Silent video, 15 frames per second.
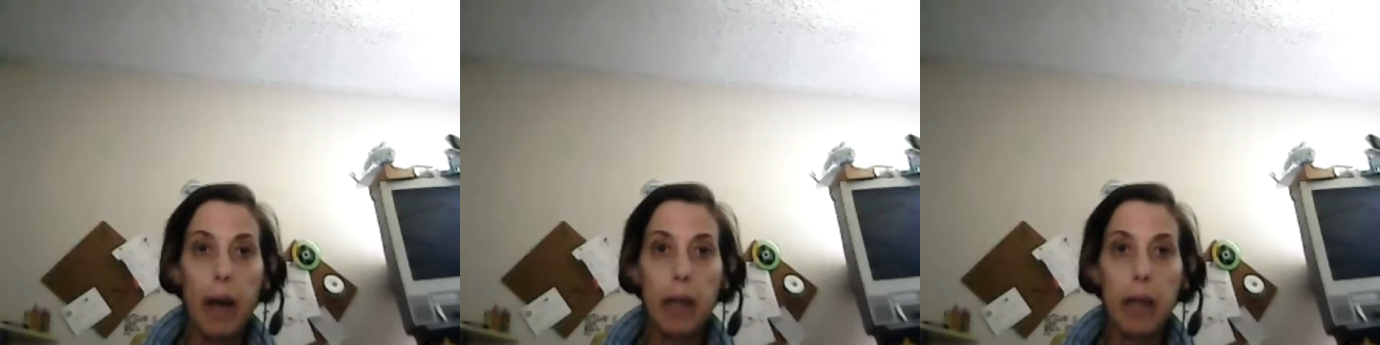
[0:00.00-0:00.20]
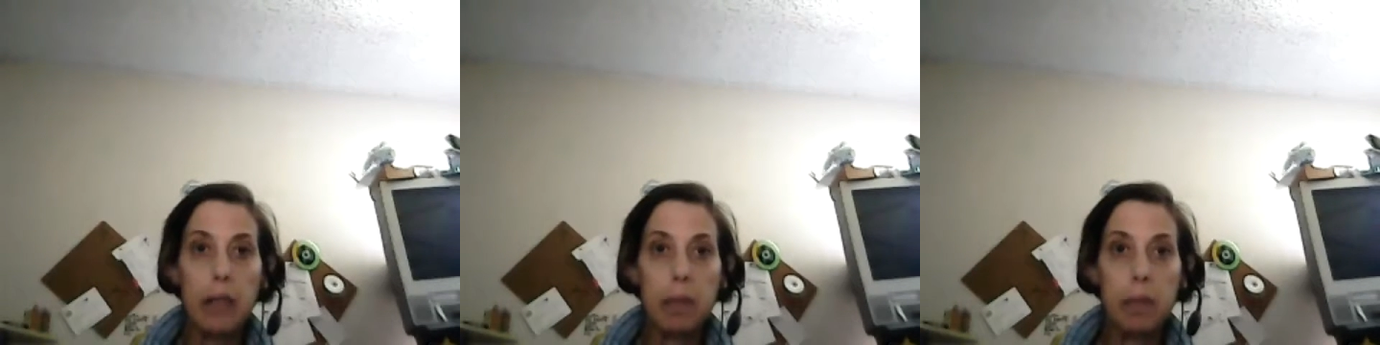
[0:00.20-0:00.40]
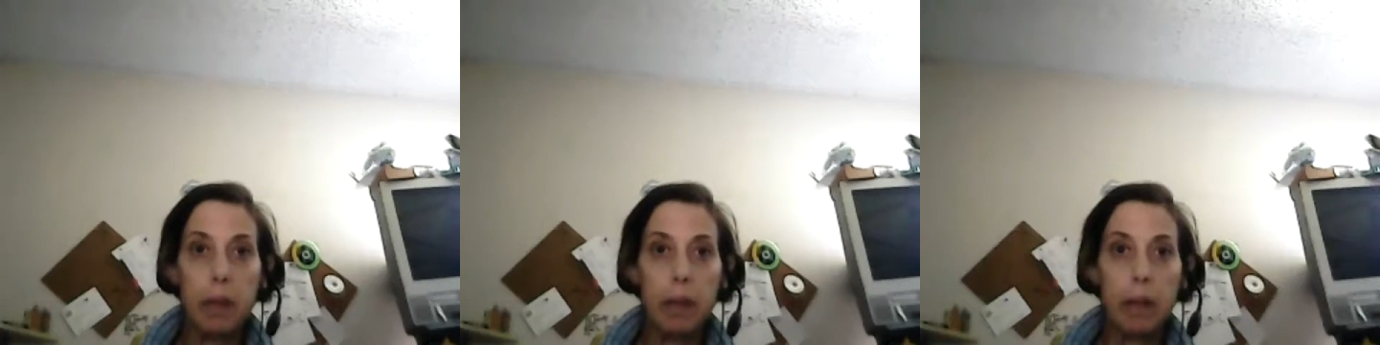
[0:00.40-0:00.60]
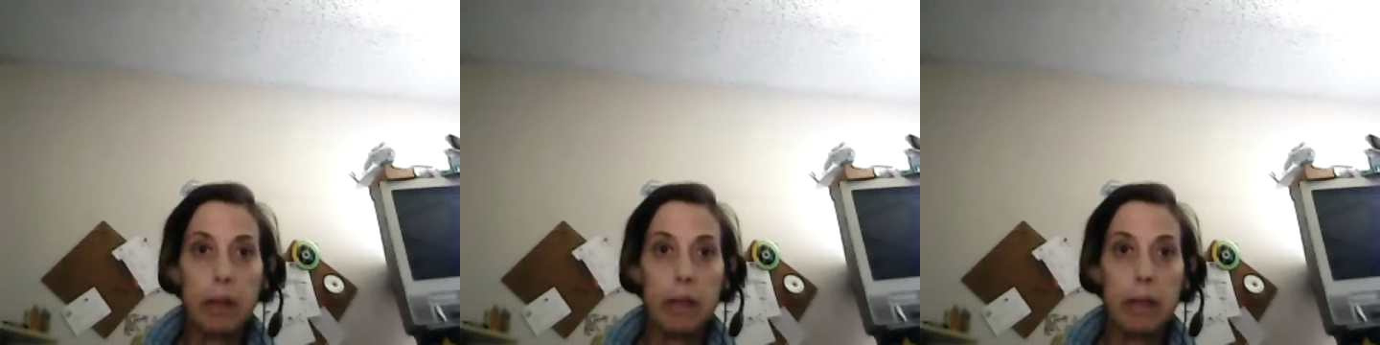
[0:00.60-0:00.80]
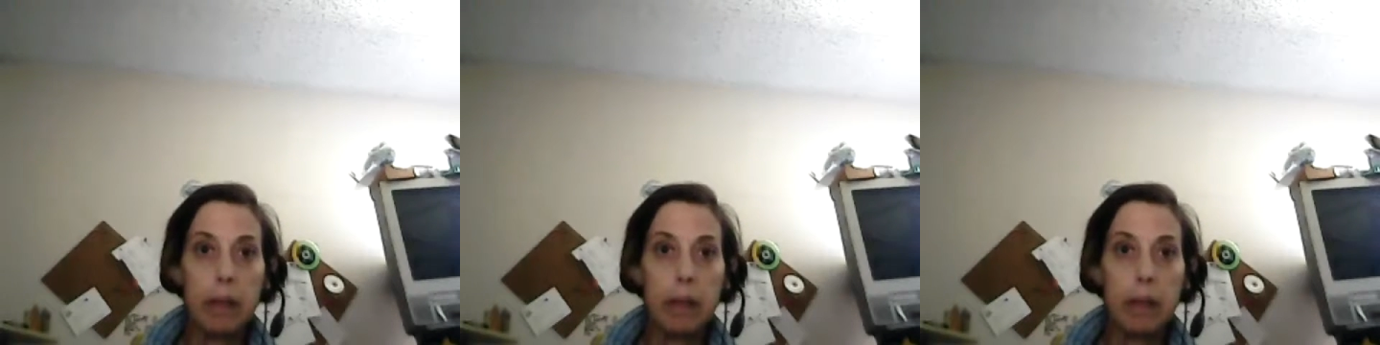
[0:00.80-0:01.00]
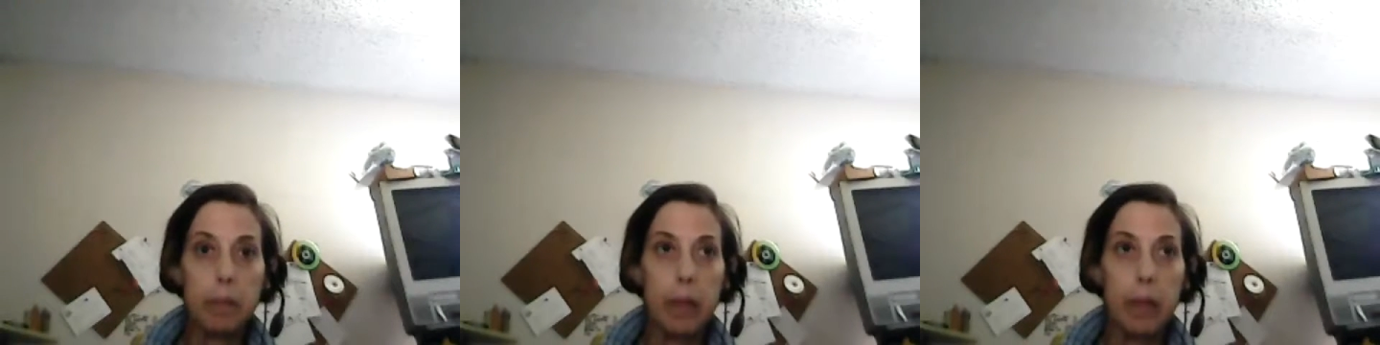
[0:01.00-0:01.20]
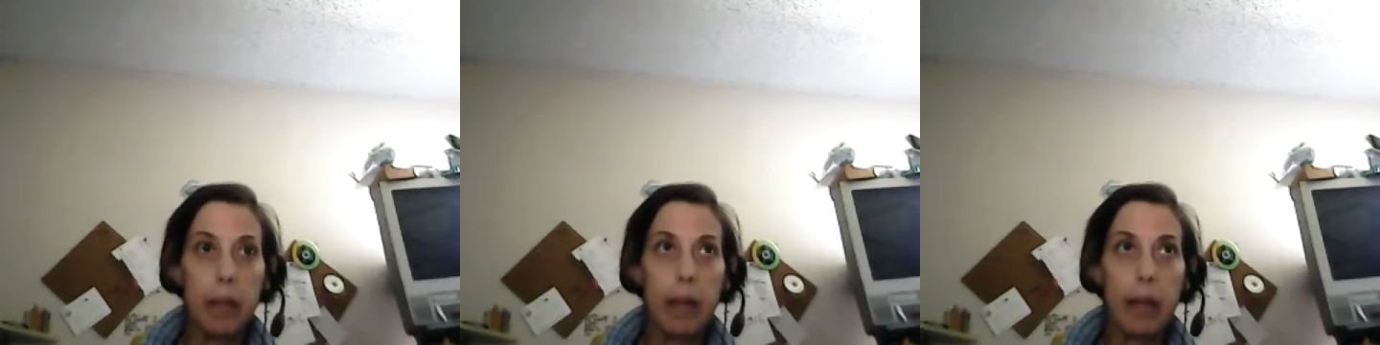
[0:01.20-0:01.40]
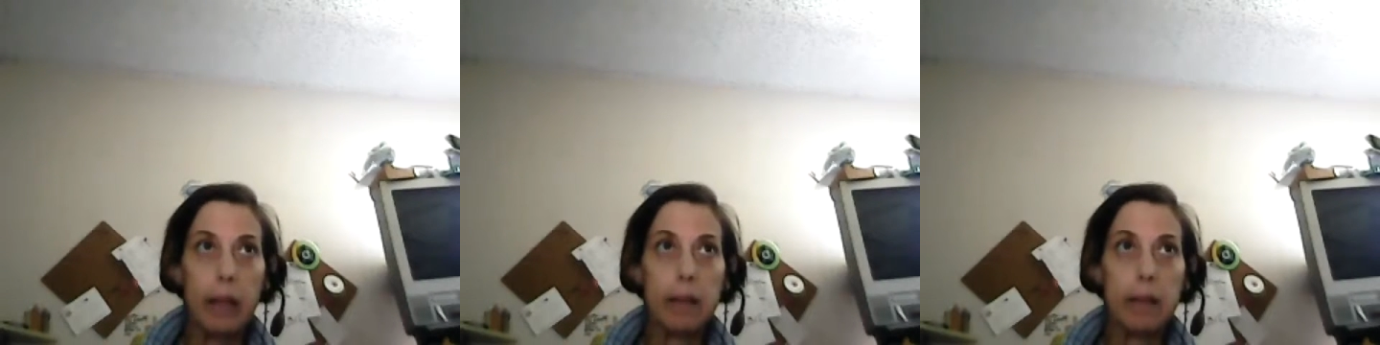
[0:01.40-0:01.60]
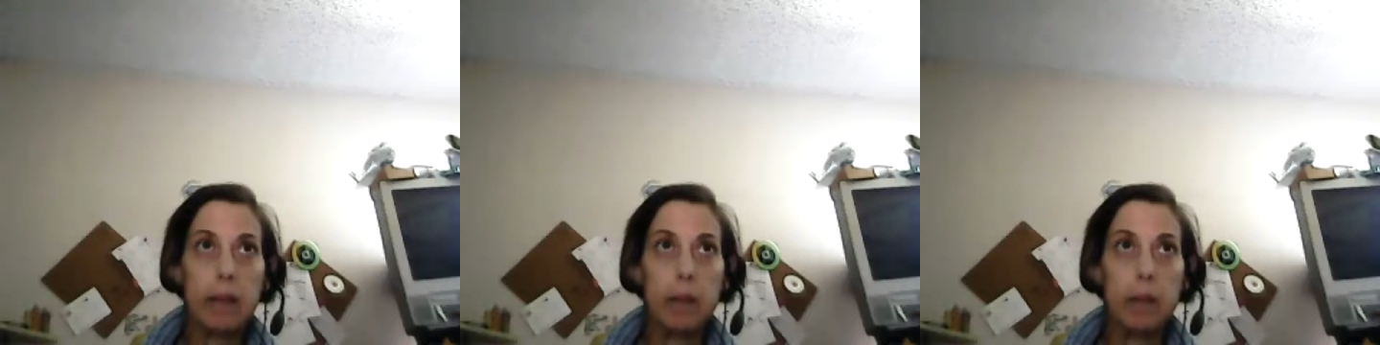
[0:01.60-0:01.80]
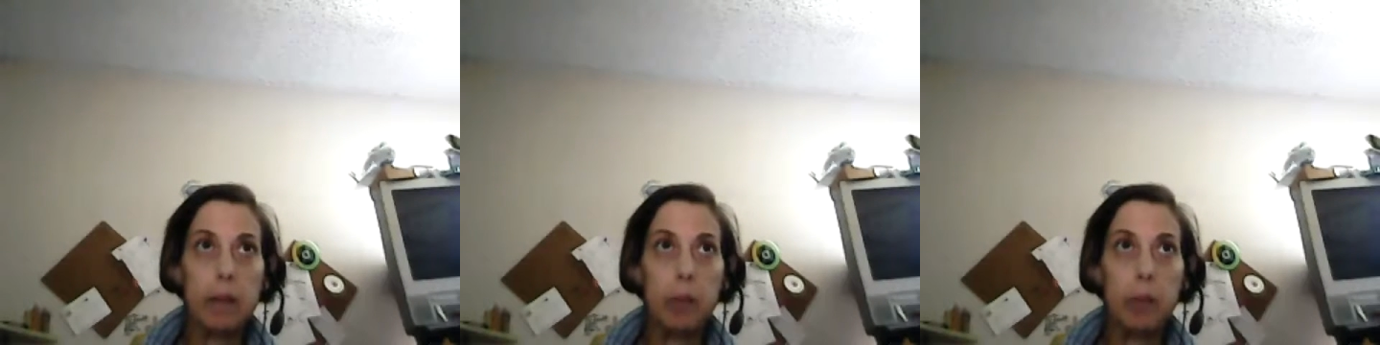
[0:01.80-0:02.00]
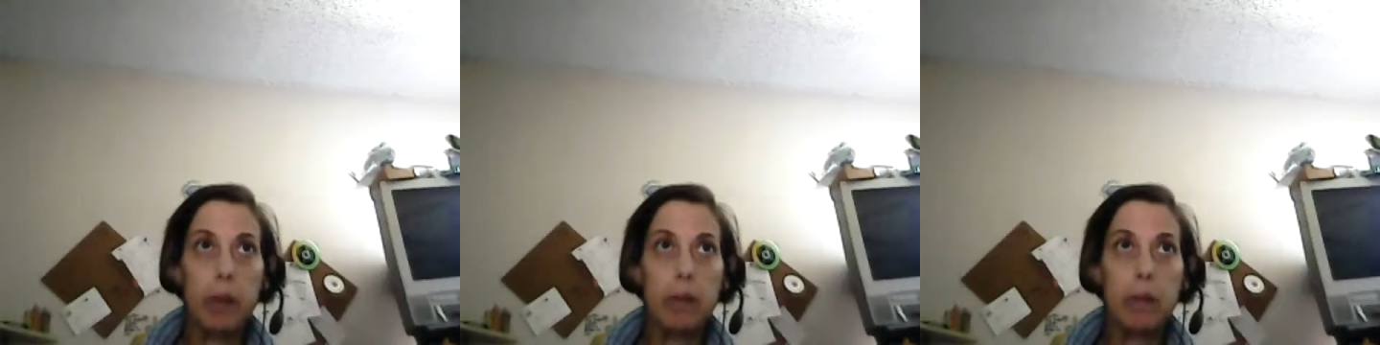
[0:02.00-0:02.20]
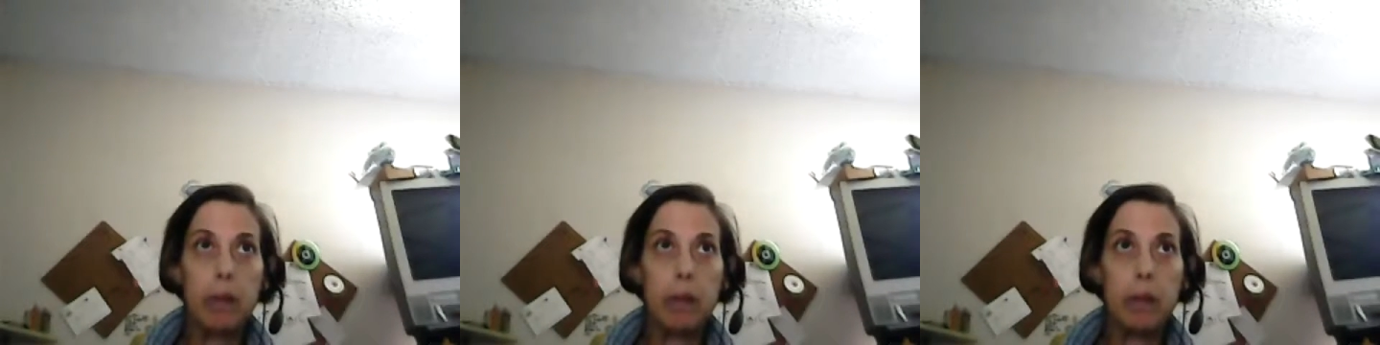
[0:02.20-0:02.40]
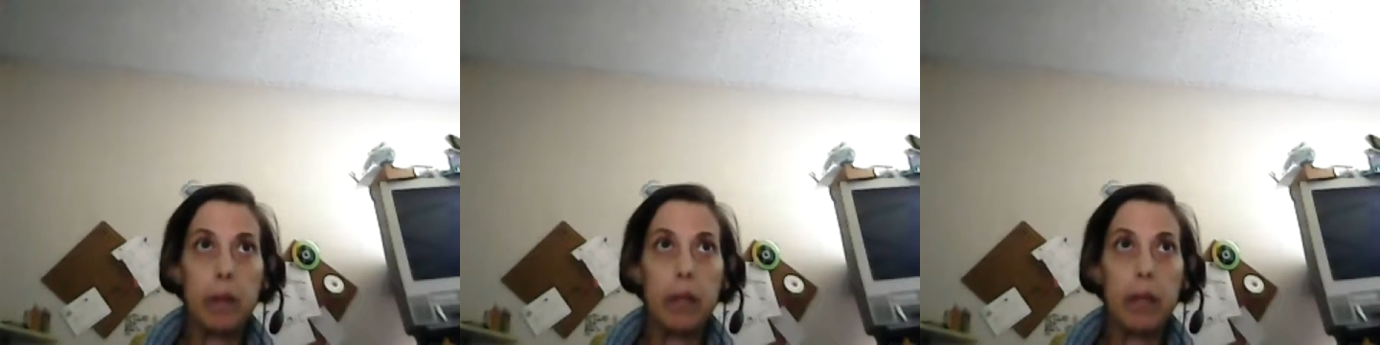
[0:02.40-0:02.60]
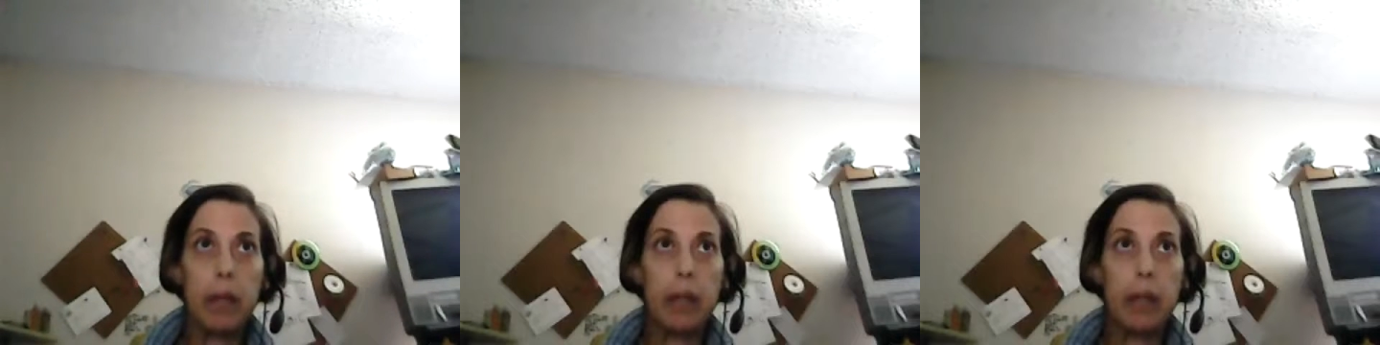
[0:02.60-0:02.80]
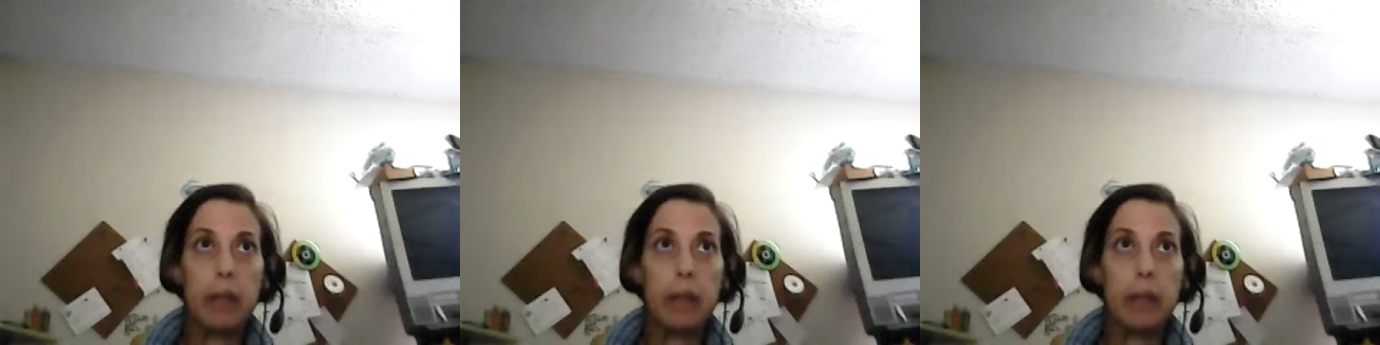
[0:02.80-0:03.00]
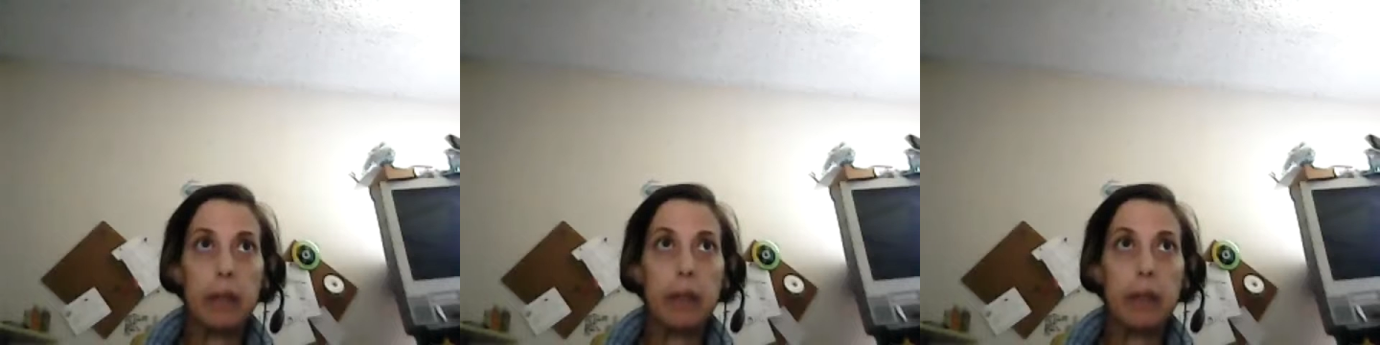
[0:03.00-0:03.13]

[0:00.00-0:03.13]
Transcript: high speeds and heights and birds and whatnot.